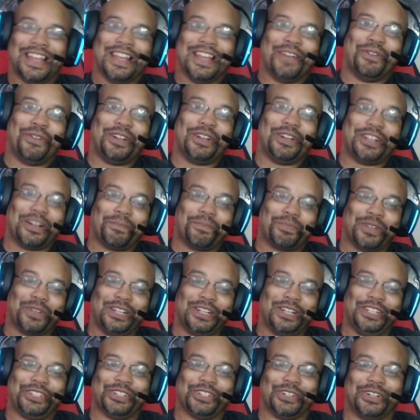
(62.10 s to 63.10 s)
which I'm
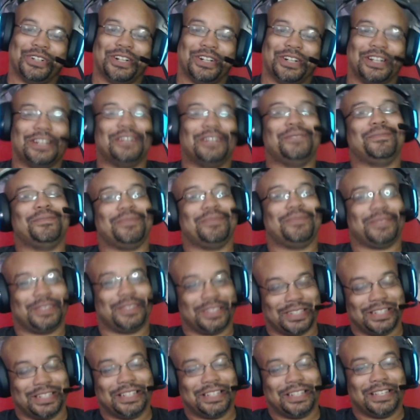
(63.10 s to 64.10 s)
pretty sure
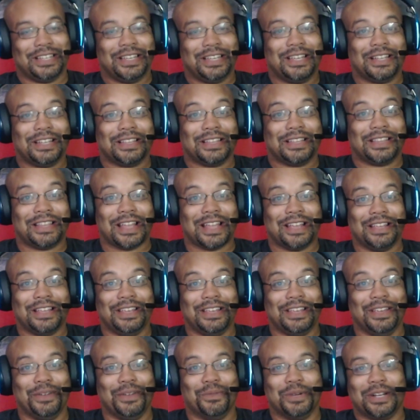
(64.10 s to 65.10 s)

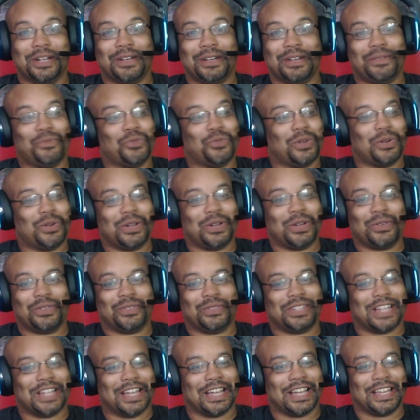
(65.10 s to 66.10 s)
he wouldn't
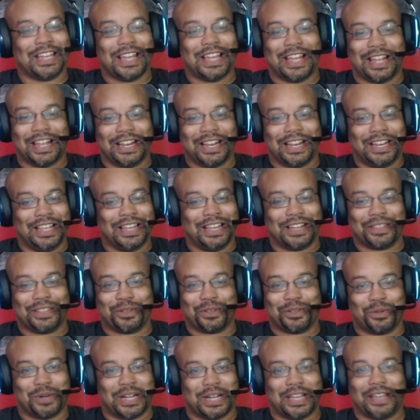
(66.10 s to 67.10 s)
like it any other
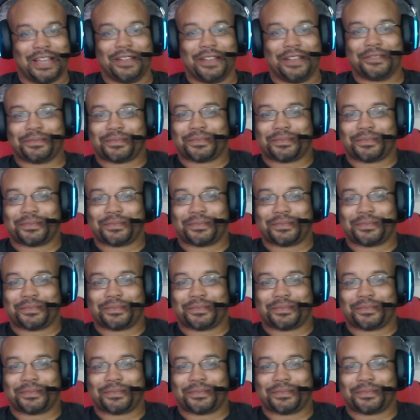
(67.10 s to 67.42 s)
way.